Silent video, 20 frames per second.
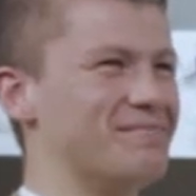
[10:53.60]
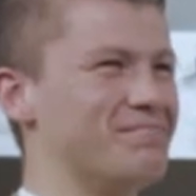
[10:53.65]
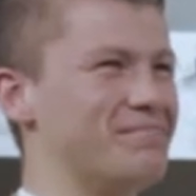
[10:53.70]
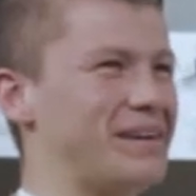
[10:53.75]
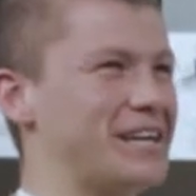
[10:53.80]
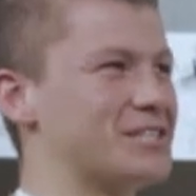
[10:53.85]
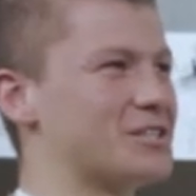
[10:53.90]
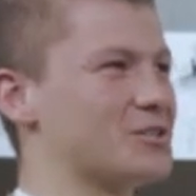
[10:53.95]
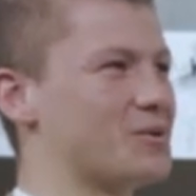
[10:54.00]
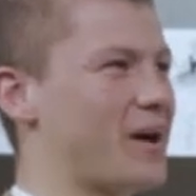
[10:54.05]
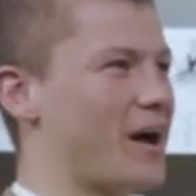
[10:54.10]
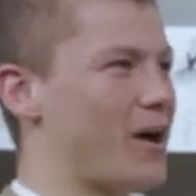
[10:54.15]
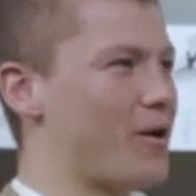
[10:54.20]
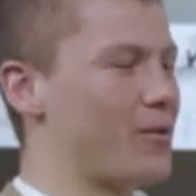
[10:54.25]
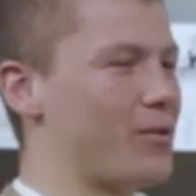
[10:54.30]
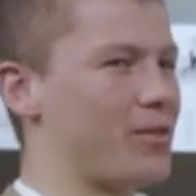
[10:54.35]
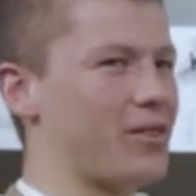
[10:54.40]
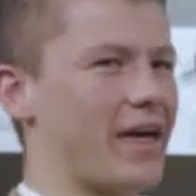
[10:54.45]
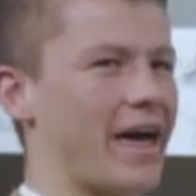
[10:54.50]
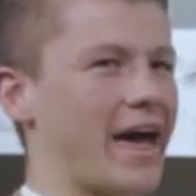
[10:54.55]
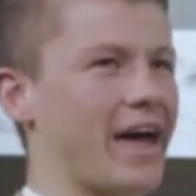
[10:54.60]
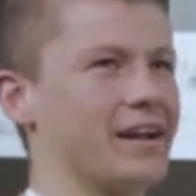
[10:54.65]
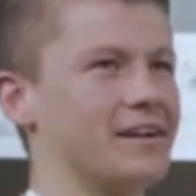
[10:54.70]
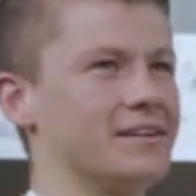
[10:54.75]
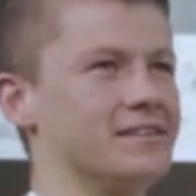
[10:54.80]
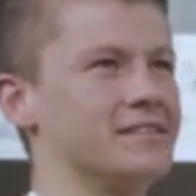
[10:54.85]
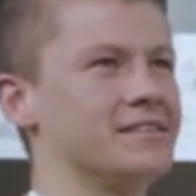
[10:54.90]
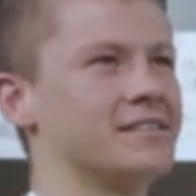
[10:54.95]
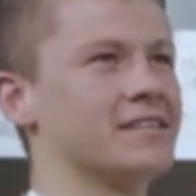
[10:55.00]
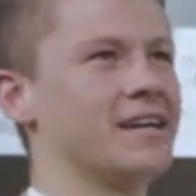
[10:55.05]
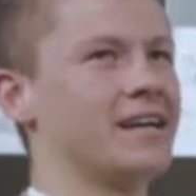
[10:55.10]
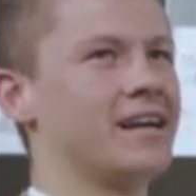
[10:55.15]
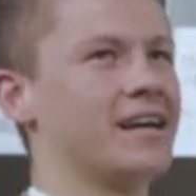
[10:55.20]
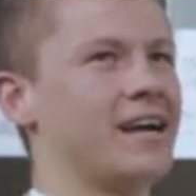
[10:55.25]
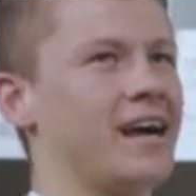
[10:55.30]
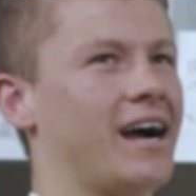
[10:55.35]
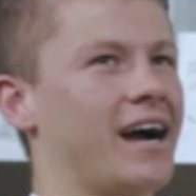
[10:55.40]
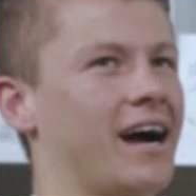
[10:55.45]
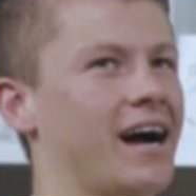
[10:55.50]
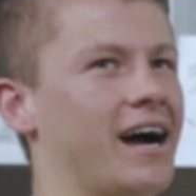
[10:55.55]
mental health and
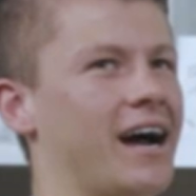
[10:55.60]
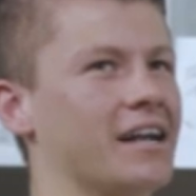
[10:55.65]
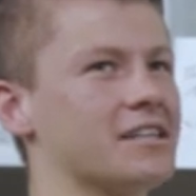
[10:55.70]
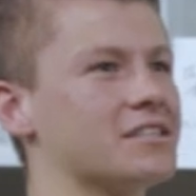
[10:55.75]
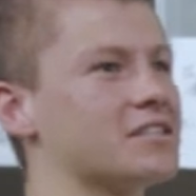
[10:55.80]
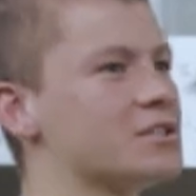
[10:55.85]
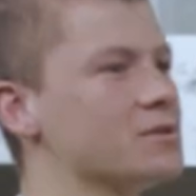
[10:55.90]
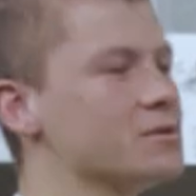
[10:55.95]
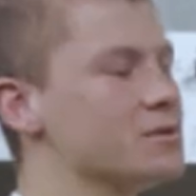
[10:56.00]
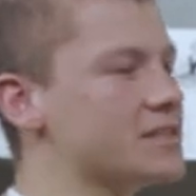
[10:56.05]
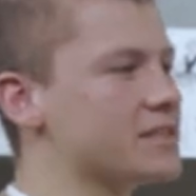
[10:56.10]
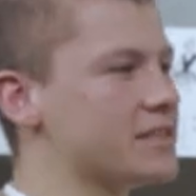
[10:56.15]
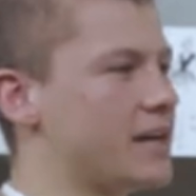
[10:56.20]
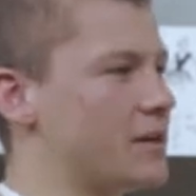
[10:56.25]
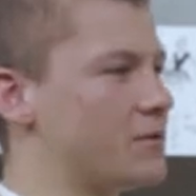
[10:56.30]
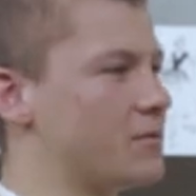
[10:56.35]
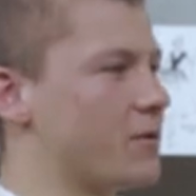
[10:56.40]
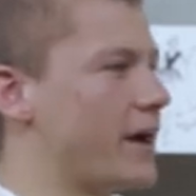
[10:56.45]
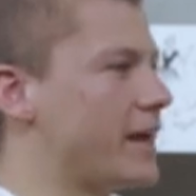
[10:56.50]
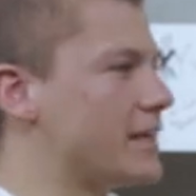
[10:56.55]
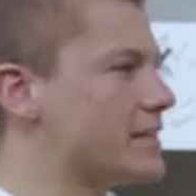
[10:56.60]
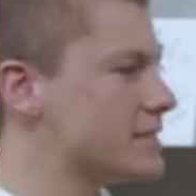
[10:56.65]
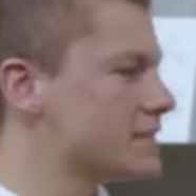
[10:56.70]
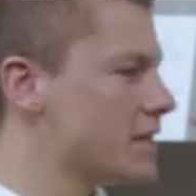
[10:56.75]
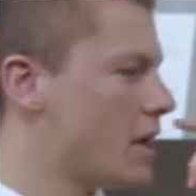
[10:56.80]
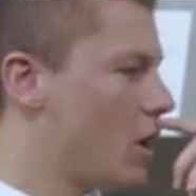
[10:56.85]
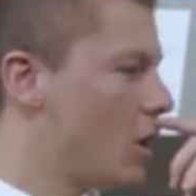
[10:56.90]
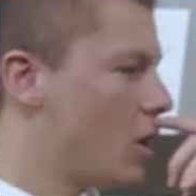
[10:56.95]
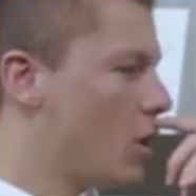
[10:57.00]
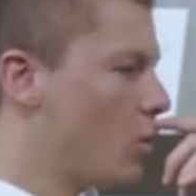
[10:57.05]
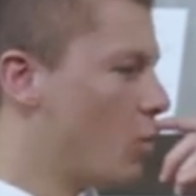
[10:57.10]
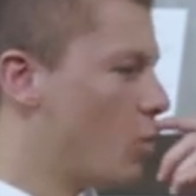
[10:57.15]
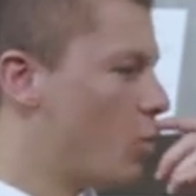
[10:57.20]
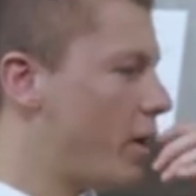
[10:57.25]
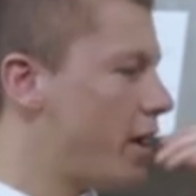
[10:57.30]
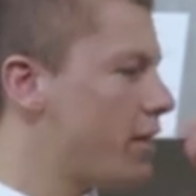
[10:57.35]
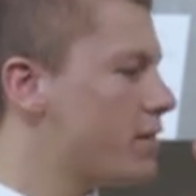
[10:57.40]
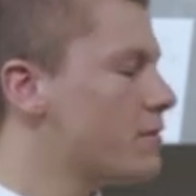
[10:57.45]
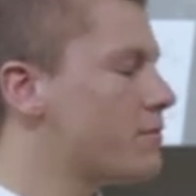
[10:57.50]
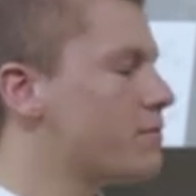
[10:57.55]
suicide rates, we're
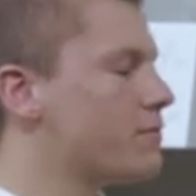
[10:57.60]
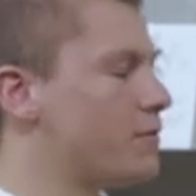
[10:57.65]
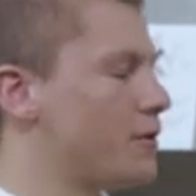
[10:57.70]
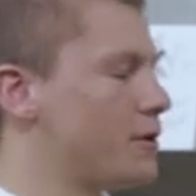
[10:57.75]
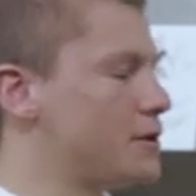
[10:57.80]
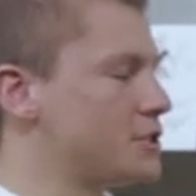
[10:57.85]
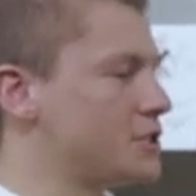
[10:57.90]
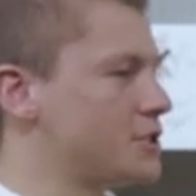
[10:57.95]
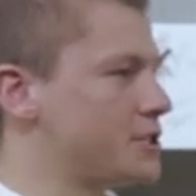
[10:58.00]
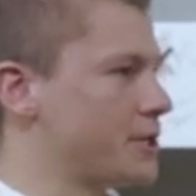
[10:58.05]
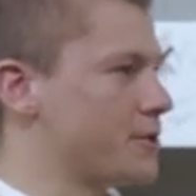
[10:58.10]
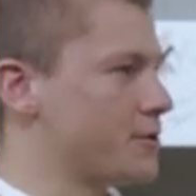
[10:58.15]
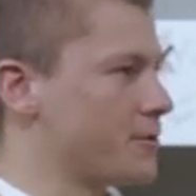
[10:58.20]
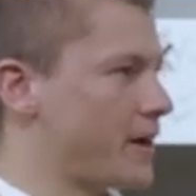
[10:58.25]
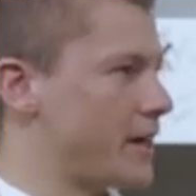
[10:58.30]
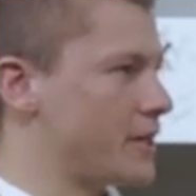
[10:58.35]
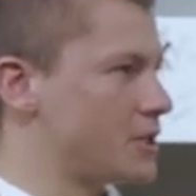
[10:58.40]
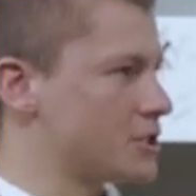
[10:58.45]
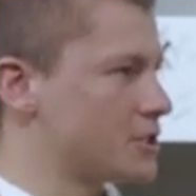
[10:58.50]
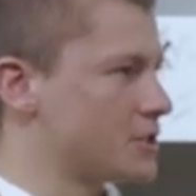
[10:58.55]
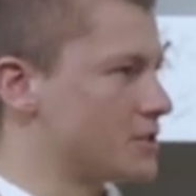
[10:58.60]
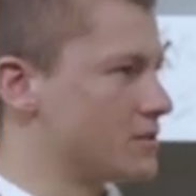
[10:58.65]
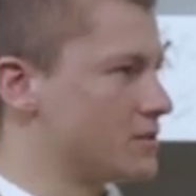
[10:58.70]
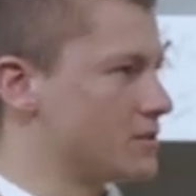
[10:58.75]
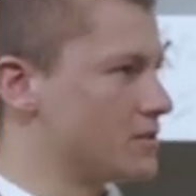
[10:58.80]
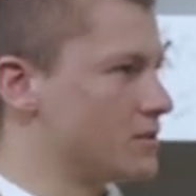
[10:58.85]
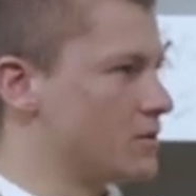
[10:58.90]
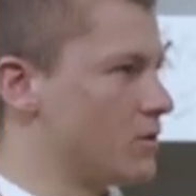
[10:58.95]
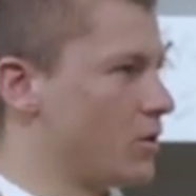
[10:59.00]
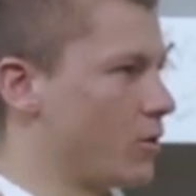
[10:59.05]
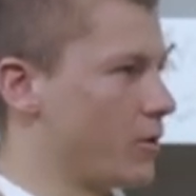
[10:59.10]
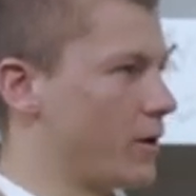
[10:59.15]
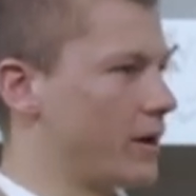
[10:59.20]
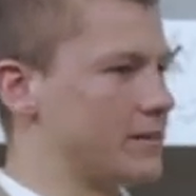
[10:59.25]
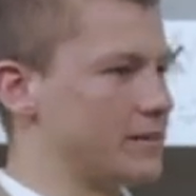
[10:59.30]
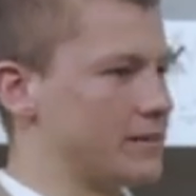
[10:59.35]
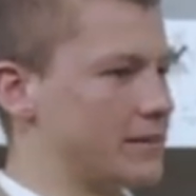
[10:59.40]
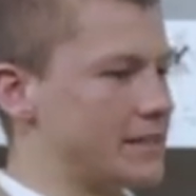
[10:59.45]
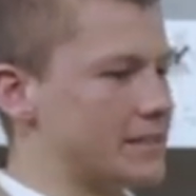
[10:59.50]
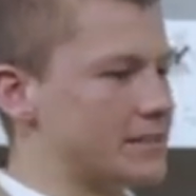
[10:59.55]
the first generation, or at
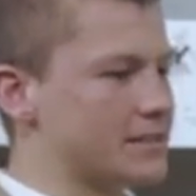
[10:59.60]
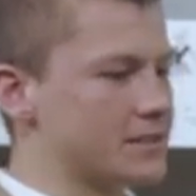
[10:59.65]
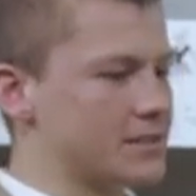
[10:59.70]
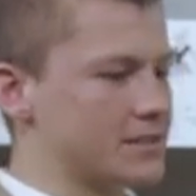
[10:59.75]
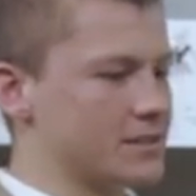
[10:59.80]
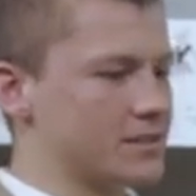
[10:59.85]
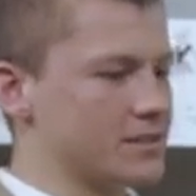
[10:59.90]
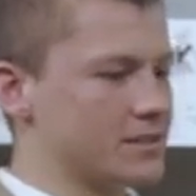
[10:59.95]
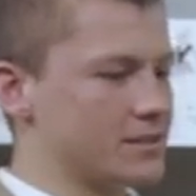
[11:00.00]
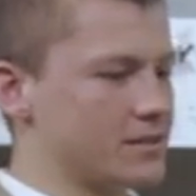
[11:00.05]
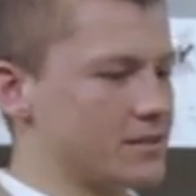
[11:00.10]
least,